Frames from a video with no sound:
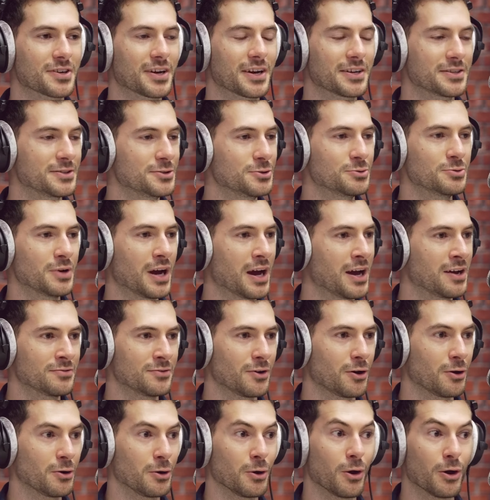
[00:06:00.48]
and you have
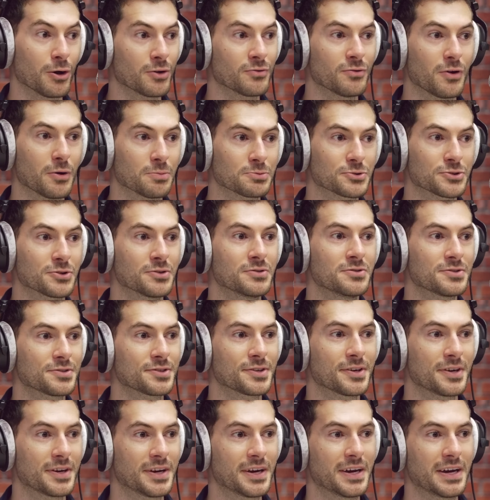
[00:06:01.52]
a lot of options,
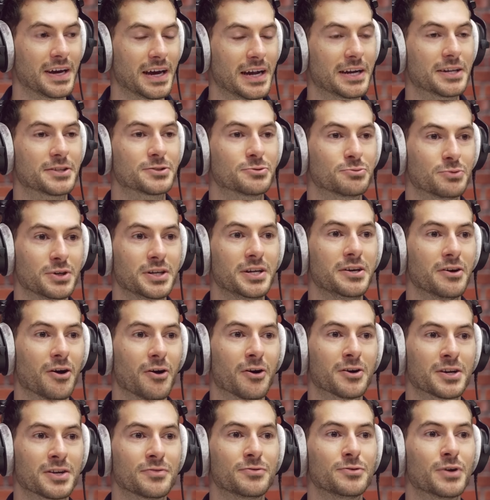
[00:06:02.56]
and it's really
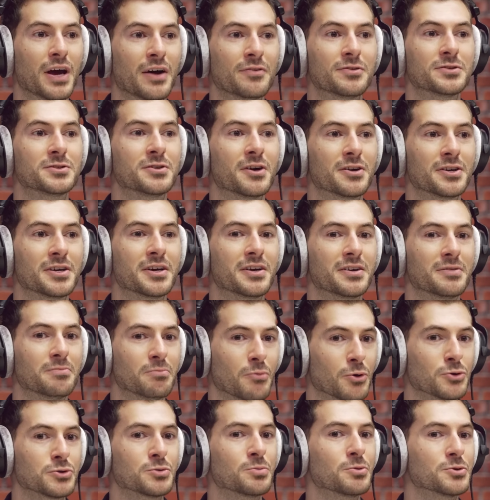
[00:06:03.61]
hard if you haven't done it
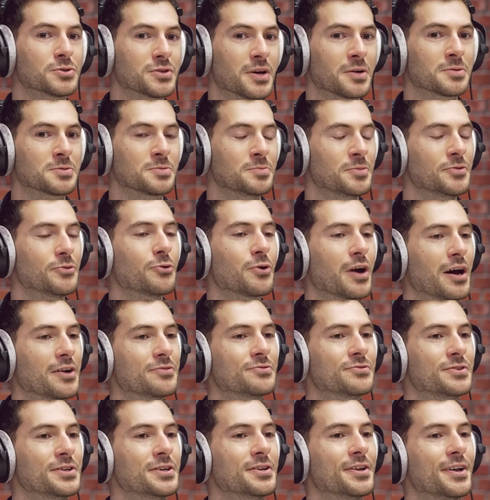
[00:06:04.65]
multiple times before, I
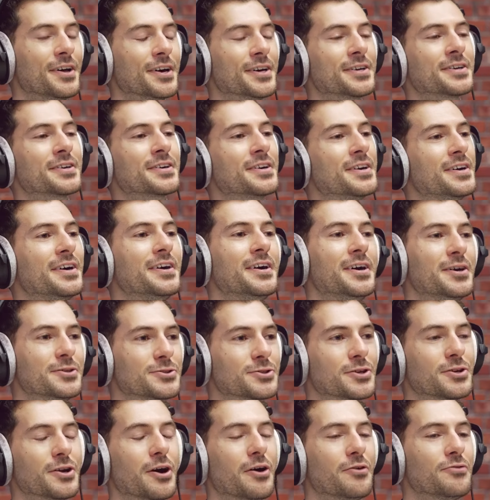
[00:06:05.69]
feel like,
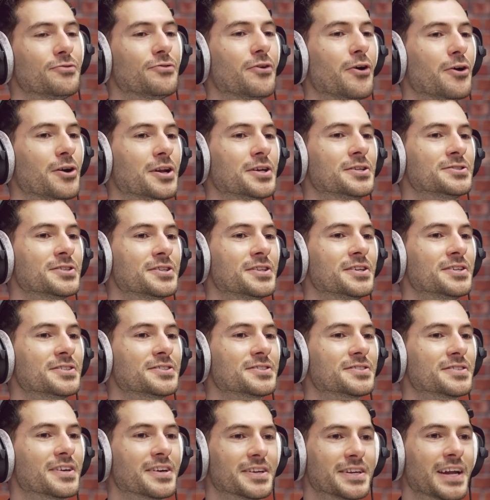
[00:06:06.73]
to not fall into
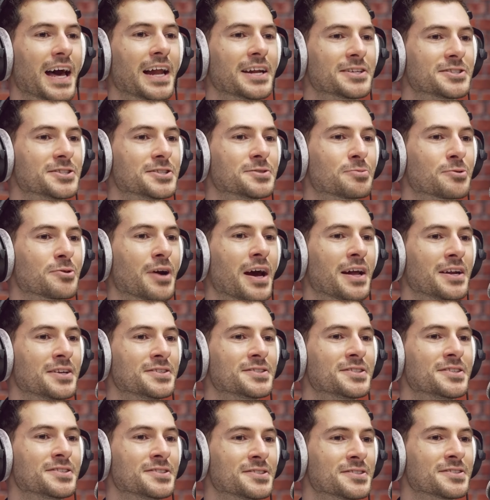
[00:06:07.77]
this analysis
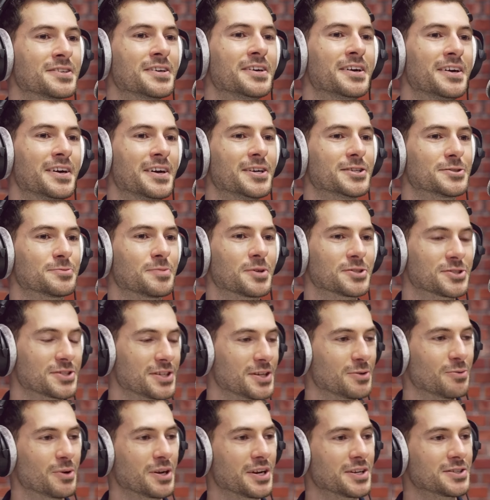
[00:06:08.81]
paralysis,
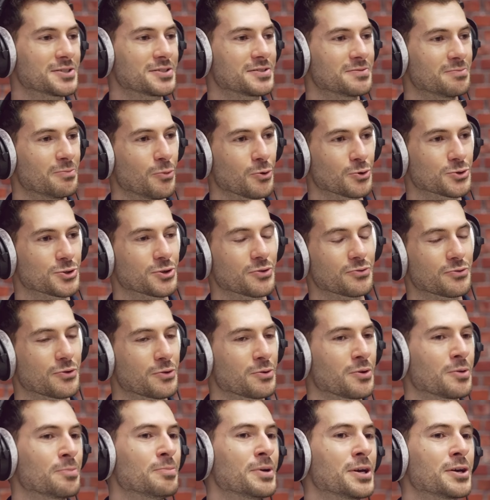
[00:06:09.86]
especially when it's more so for
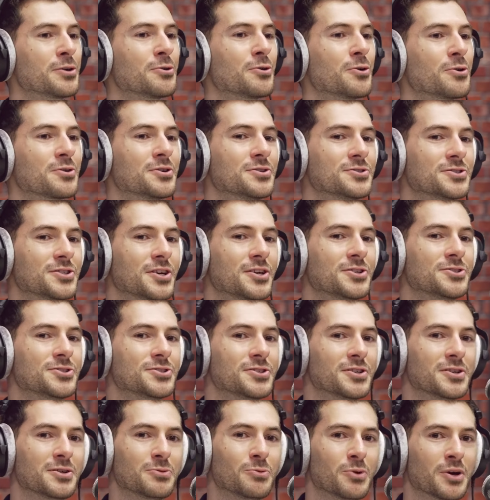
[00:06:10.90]
a bigger
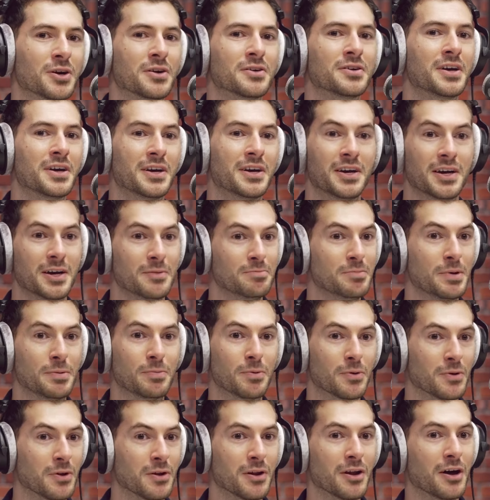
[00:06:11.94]
organization where
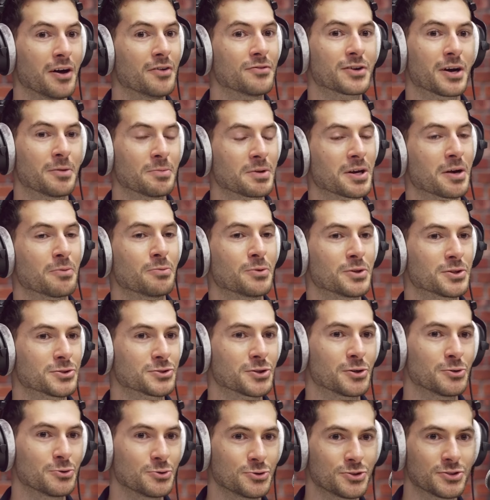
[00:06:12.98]
people love coming up with
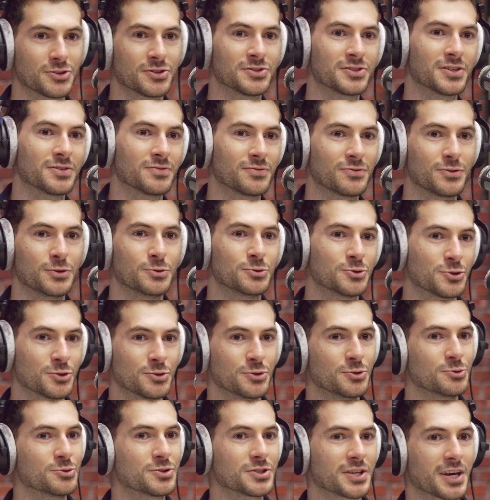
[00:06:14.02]
solutions and future
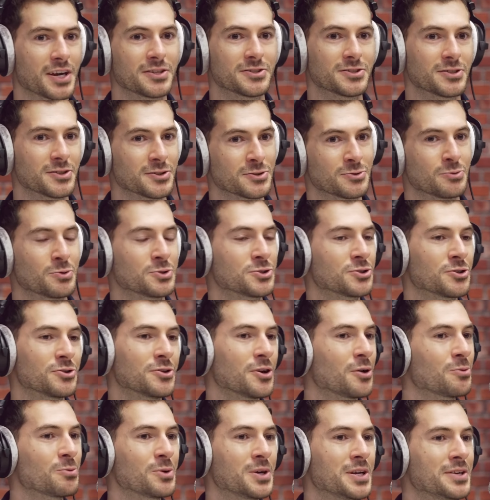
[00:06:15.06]
use cases, which are
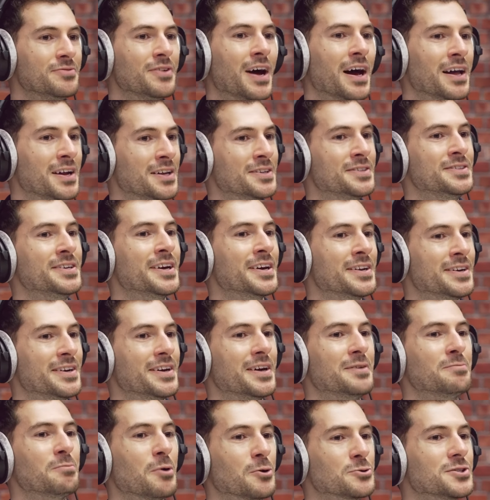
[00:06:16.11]
not really valid yet,
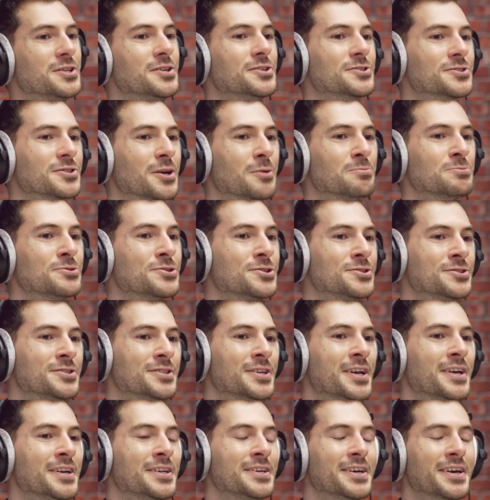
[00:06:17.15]
and mostly assumptions in
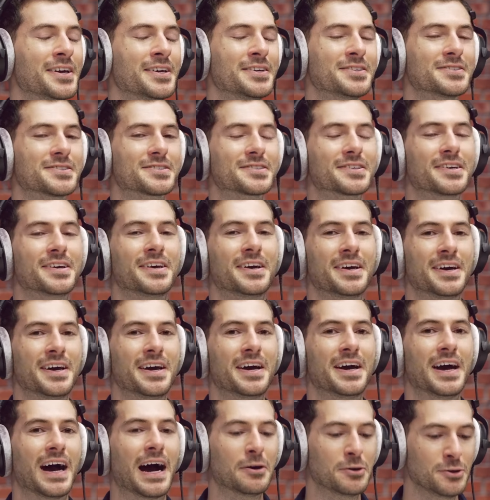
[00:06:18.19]
any case.
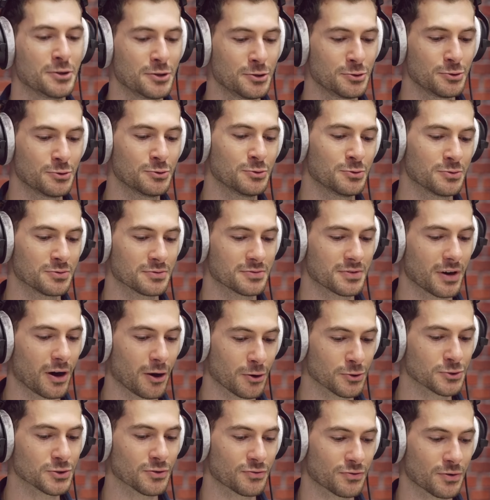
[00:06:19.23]
How do you
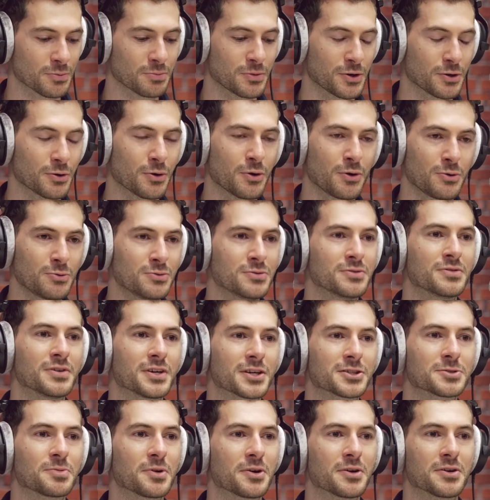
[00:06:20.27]
also, from your own
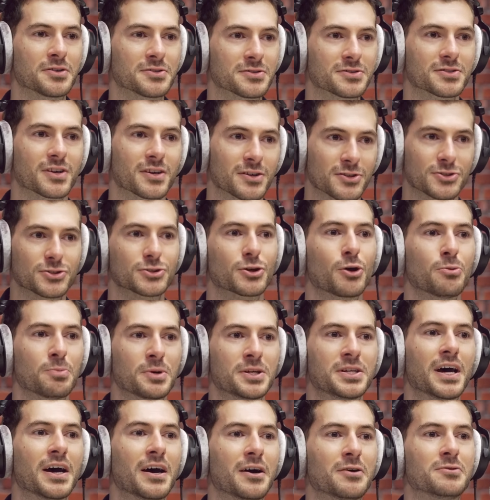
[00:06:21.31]
experience, kind of scope it
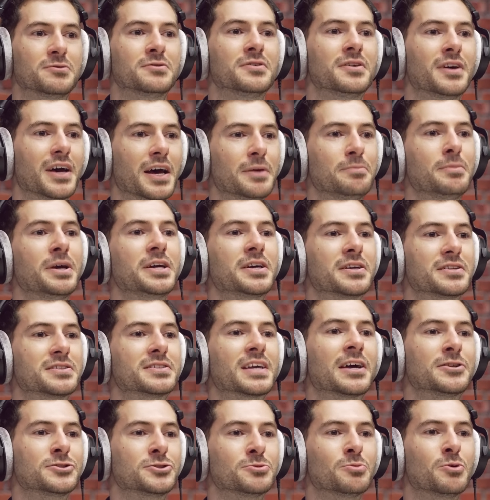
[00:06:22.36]
down and make it
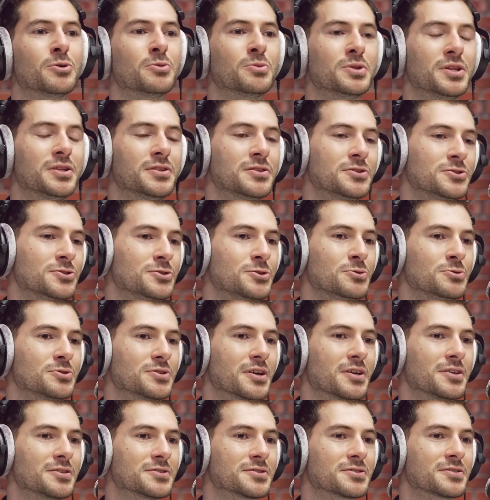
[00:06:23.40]
tangible within this use
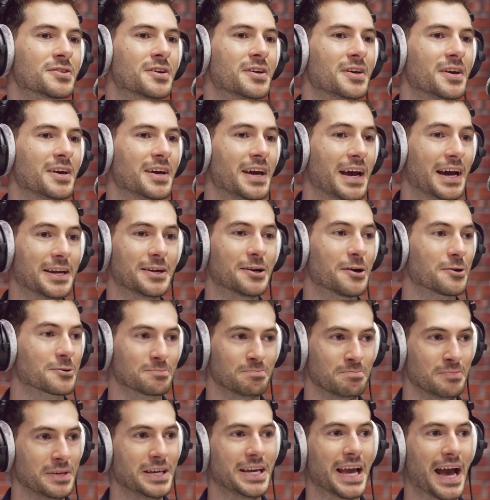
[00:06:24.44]
case and not
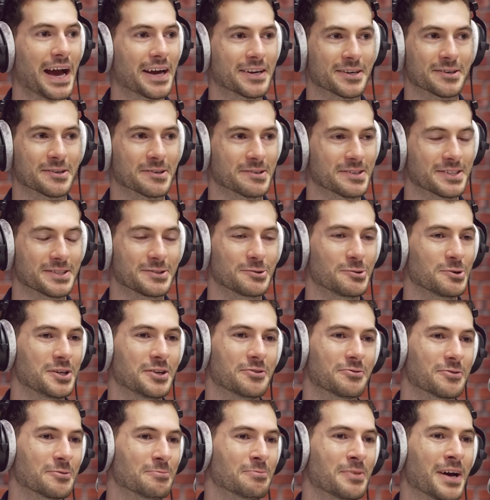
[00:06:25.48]
meander into a
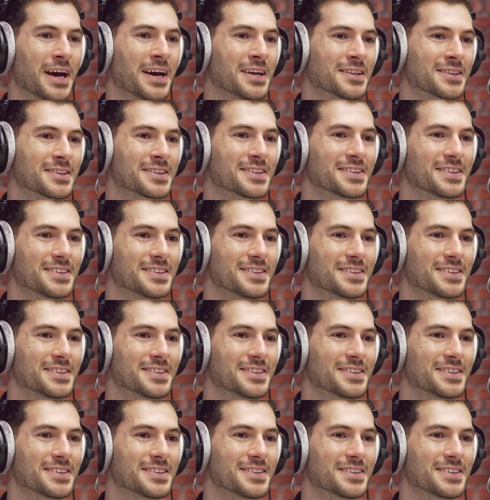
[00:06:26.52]
different path?